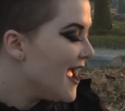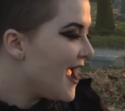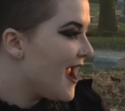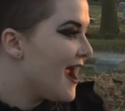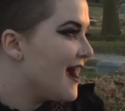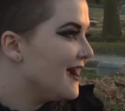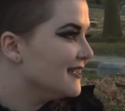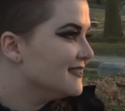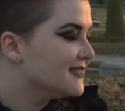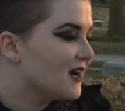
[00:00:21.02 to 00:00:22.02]

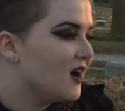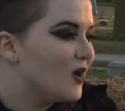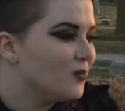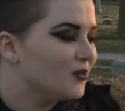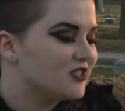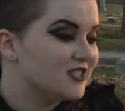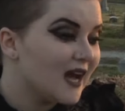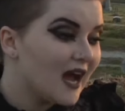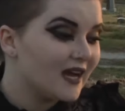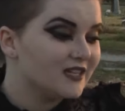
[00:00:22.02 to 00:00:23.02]
And when she
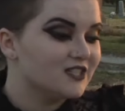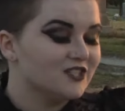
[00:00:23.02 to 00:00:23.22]
died,